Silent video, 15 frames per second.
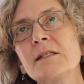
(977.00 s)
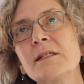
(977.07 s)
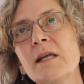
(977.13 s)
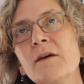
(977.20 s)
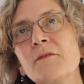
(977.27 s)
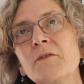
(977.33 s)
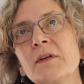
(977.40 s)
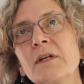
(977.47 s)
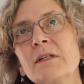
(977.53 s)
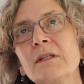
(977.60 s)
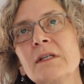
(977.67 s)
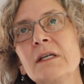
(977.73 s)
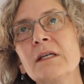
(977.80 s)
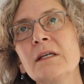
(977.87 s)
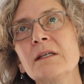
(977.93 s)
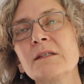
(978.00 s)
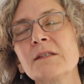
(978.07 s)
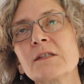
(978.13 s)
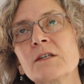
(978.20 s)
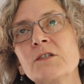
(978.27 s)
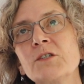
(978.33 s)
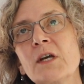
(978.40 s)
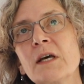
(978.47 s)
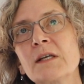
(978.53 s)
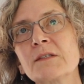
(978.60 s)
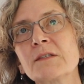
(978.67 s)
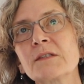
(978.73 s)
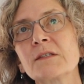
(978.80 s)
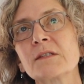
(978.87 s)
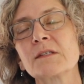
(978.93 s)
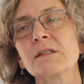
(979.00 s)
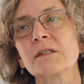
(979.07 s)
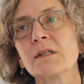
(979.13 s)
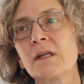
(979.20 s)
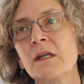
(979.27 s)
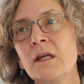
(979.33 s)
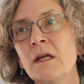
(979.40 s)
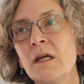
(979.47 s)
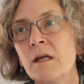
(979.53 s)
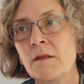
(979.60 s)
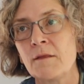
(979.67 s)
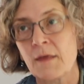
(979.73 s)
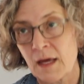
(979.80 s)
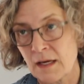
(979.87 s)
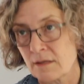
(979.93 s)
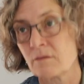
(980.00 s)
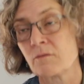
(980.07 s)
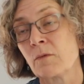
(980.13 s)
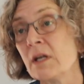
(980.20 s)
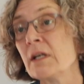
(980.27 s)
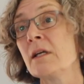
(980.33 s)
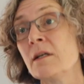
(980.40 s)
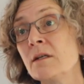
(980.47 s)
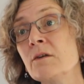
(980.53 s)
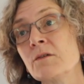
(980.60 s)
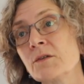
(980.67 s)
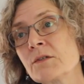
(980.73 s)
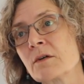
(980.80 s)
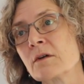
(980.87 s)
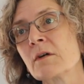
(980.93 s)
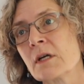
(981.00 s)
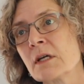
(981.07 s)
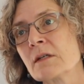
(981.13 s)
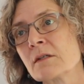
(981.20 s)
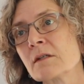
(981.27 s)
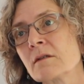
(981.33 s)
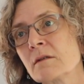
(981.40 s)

definitely suggests that we need new stories.